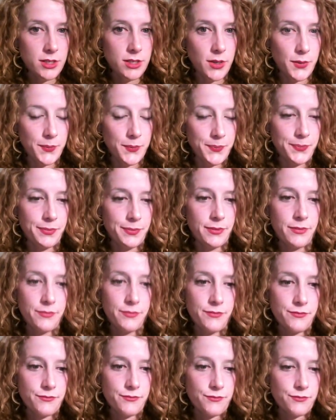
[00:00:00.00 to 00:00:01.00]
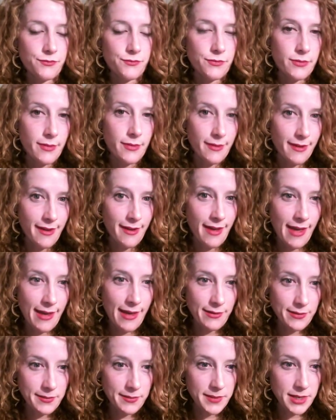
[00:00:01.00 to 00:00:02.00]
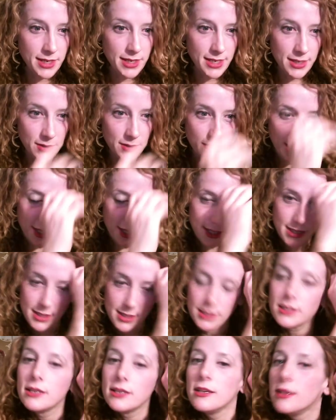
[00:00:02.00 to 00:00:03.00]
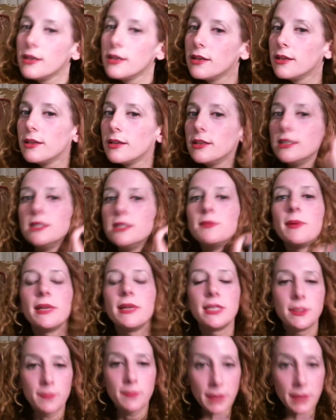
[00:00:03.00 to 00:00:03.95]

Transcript: So, how I'm gonna do this is by